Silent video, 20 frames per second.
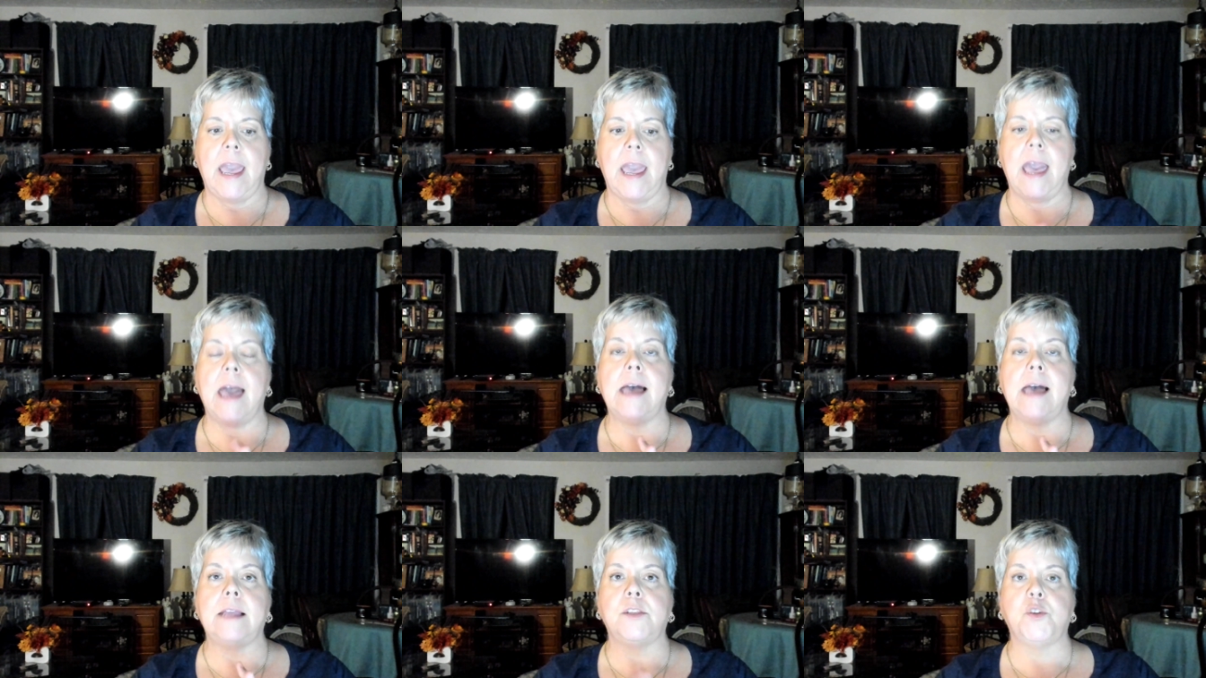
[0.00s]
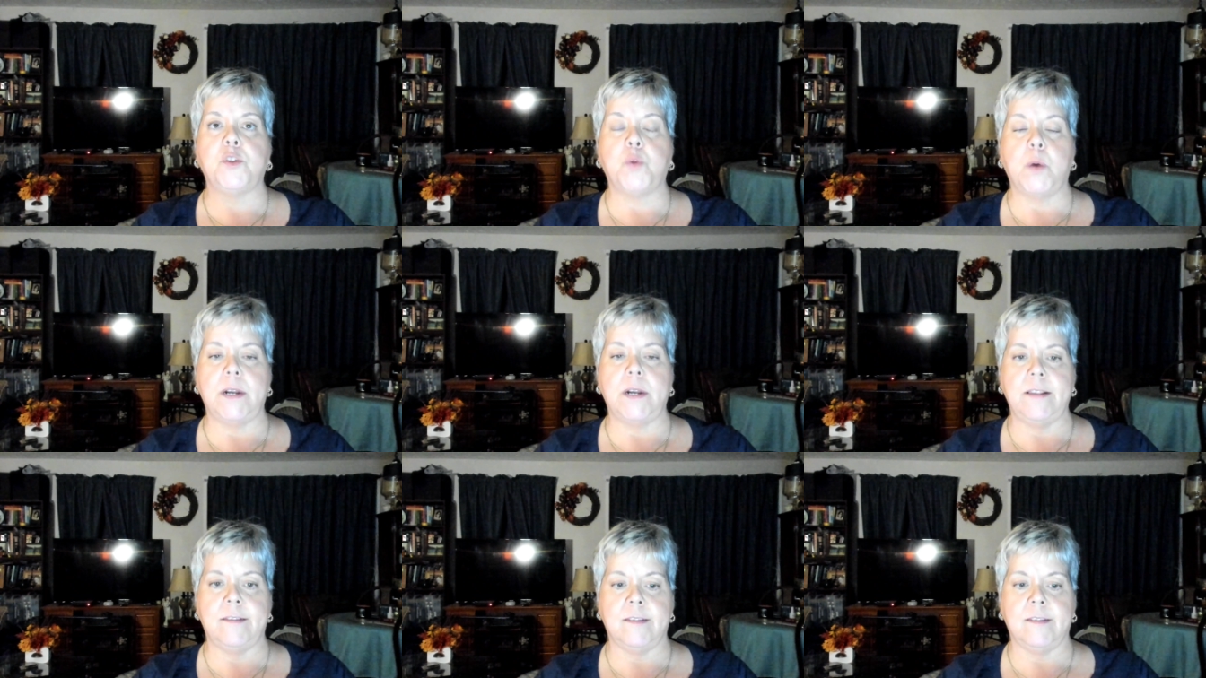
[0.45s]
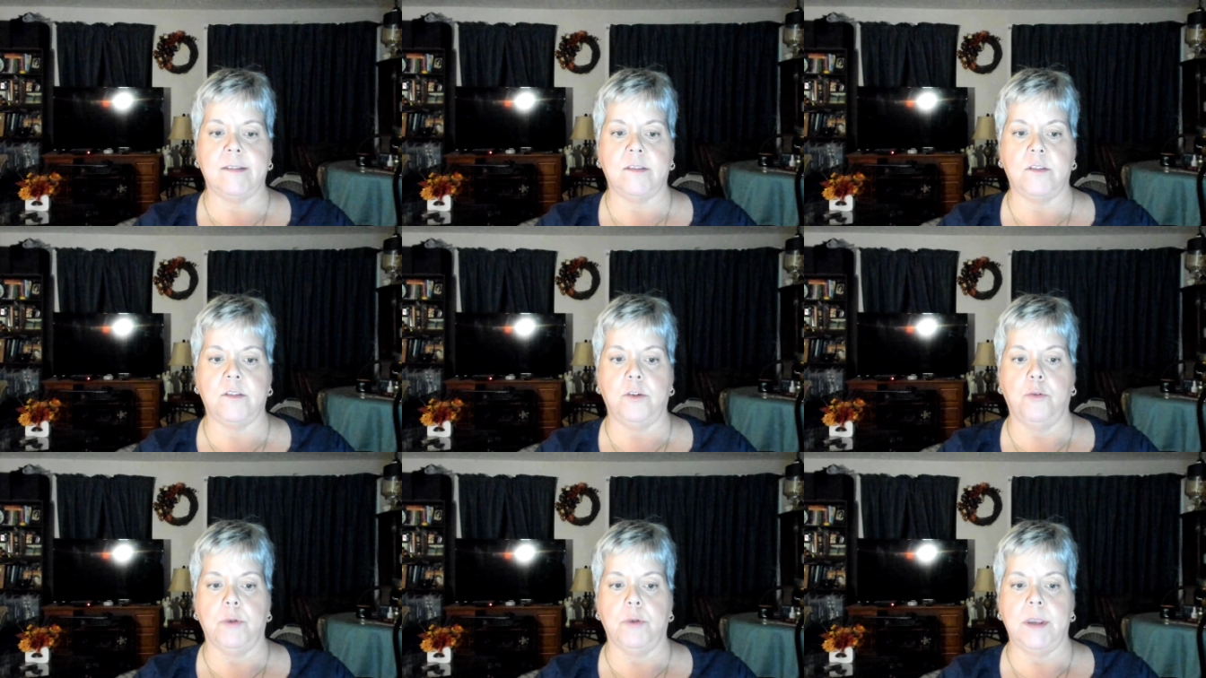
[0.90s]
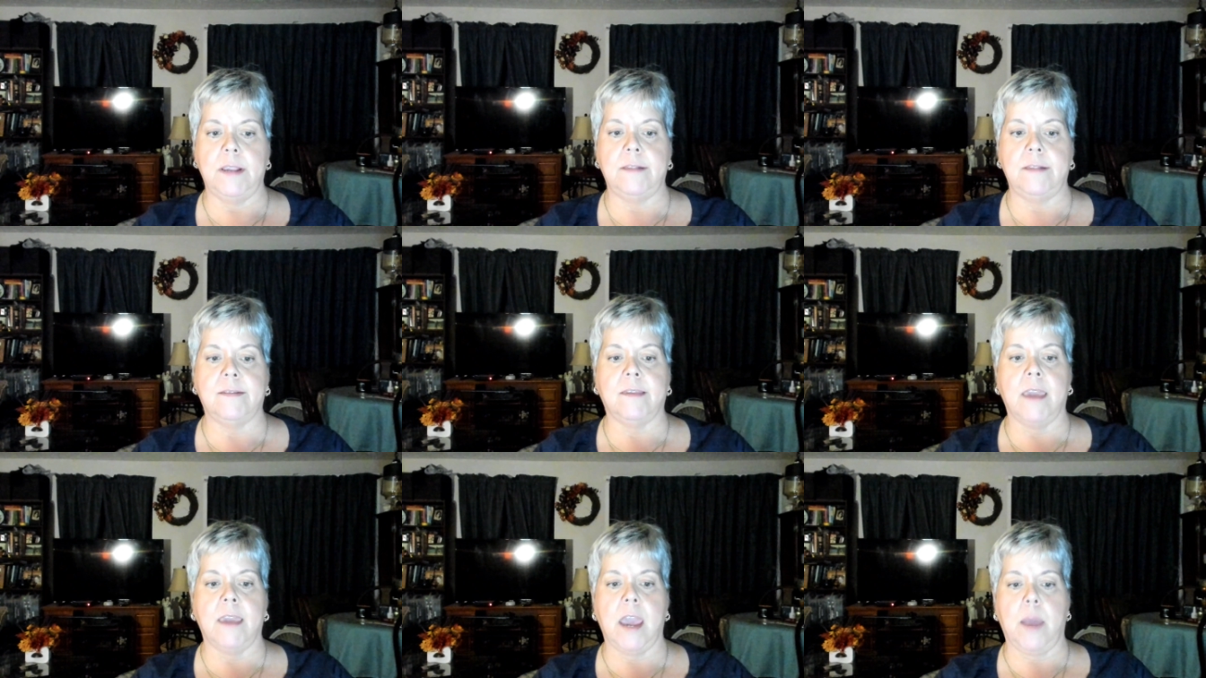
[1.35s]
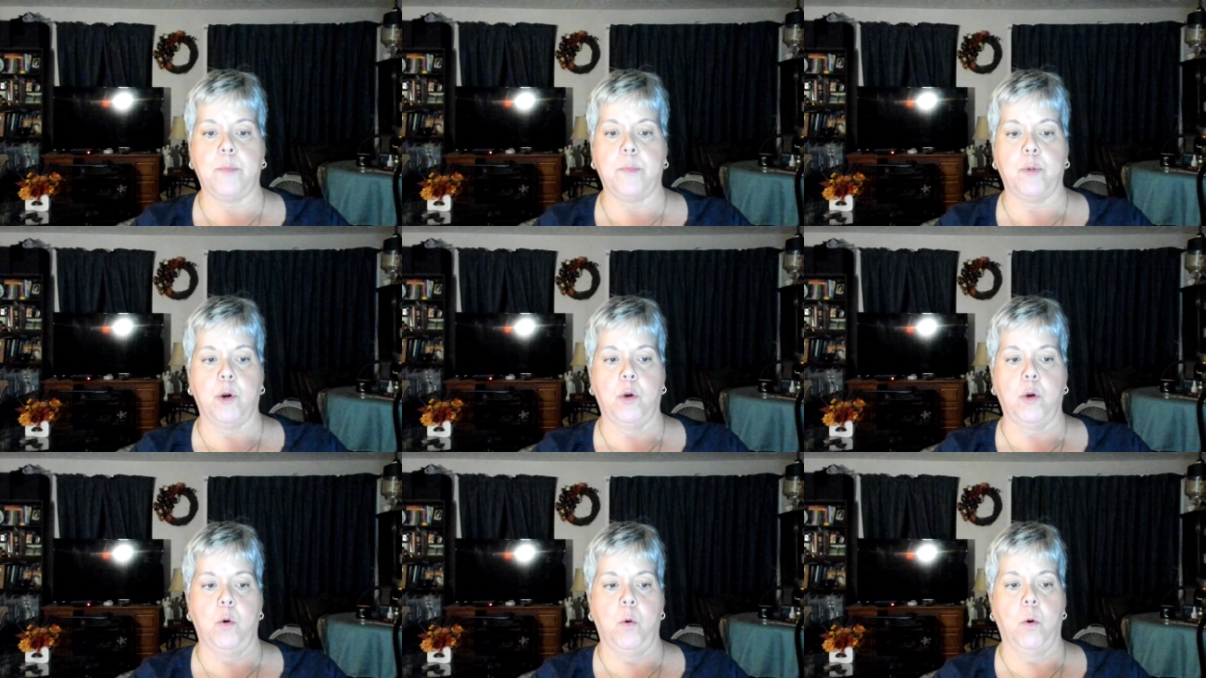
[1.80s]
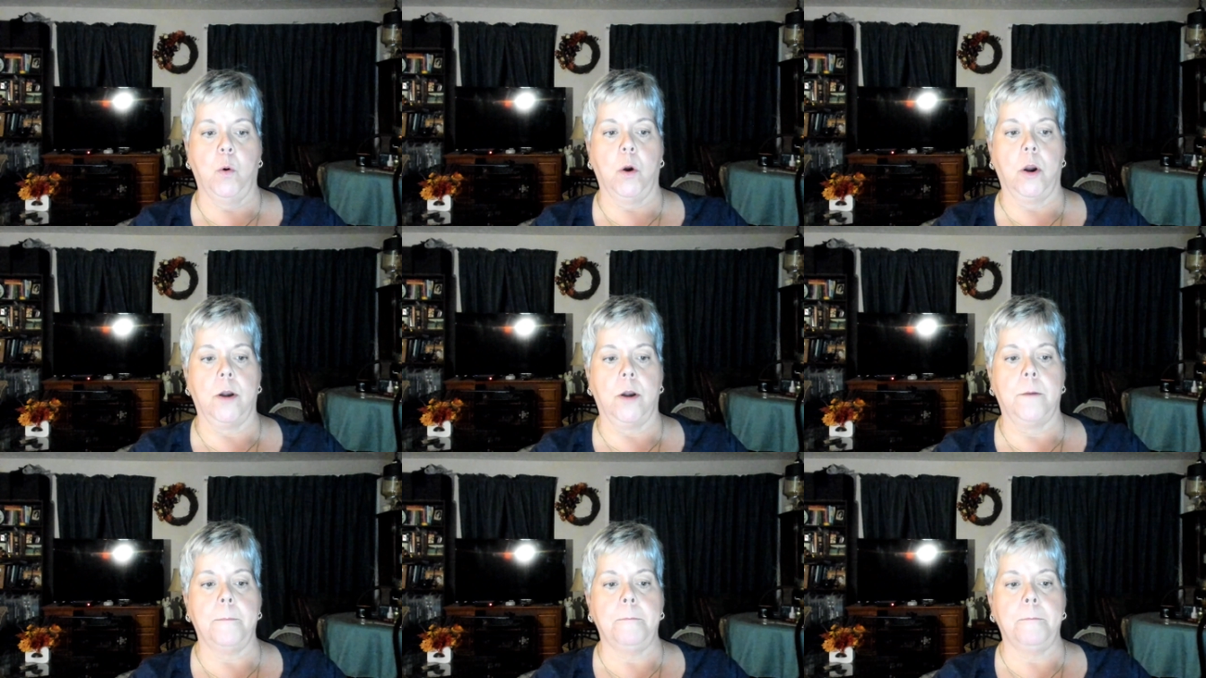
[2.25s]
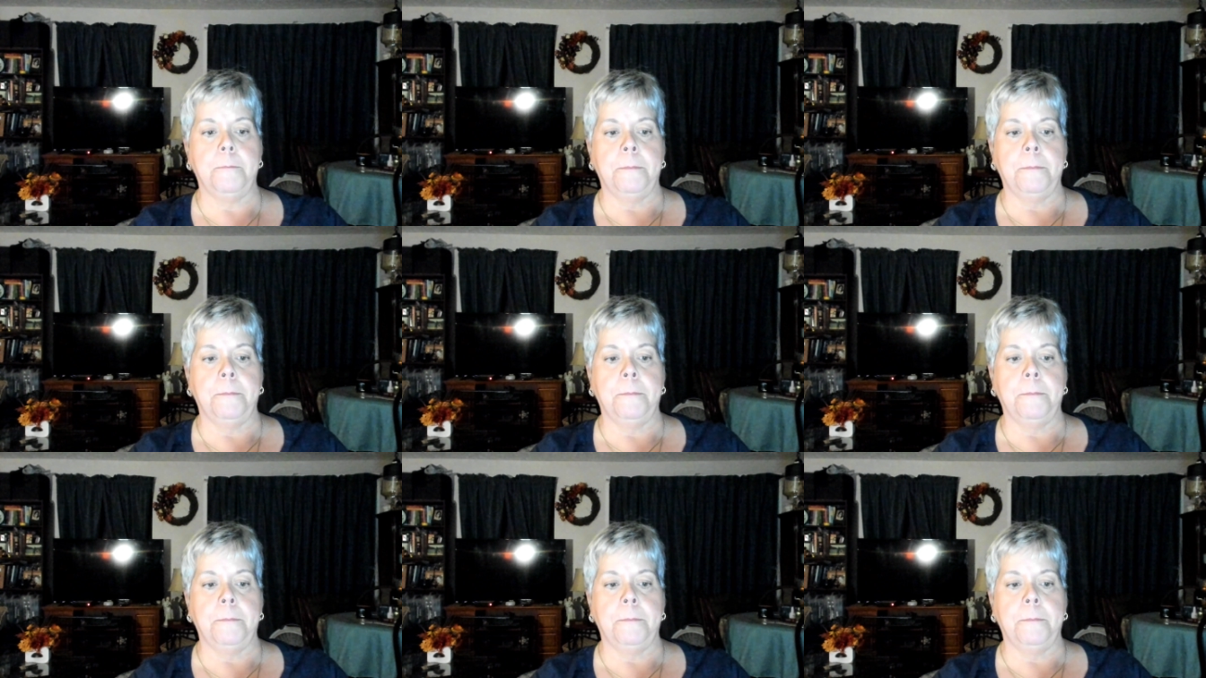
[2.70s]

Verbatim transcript: at 26 degrees Capricorn